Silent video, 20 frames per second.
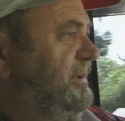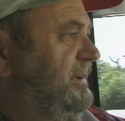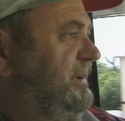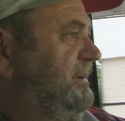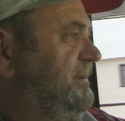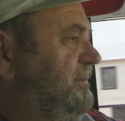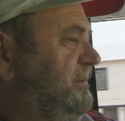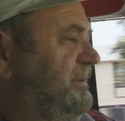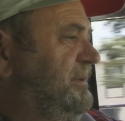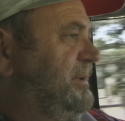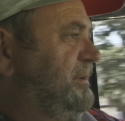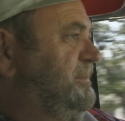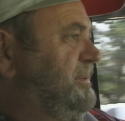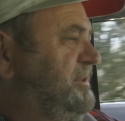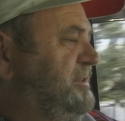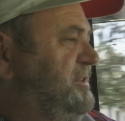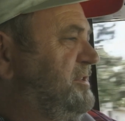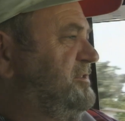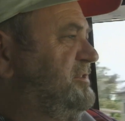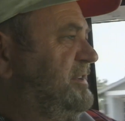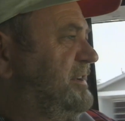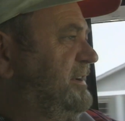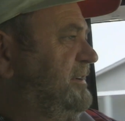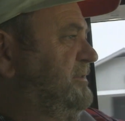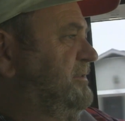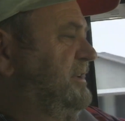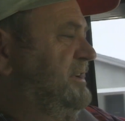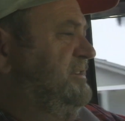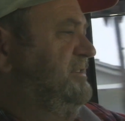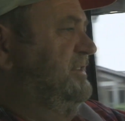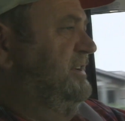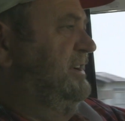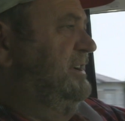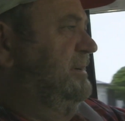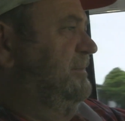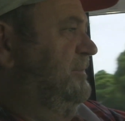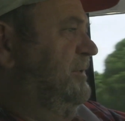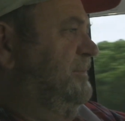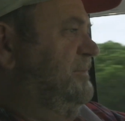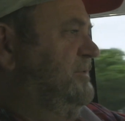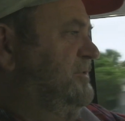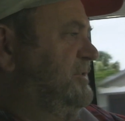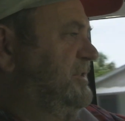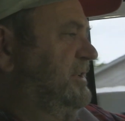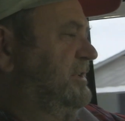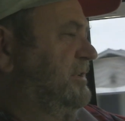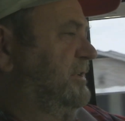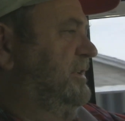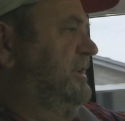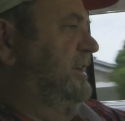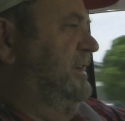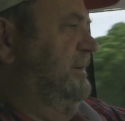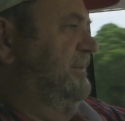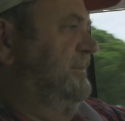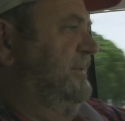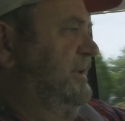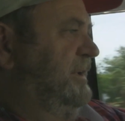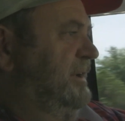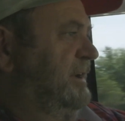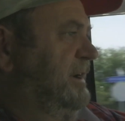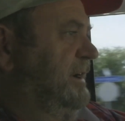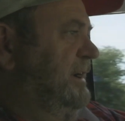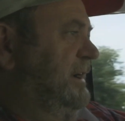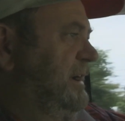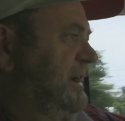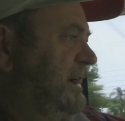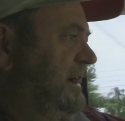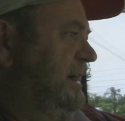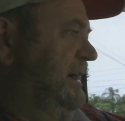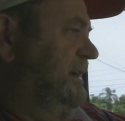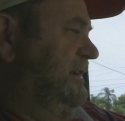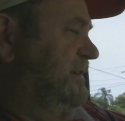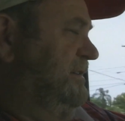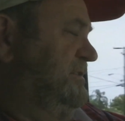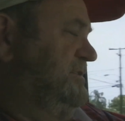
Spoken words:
They petitioned like crazy to get them open so they could look at them. And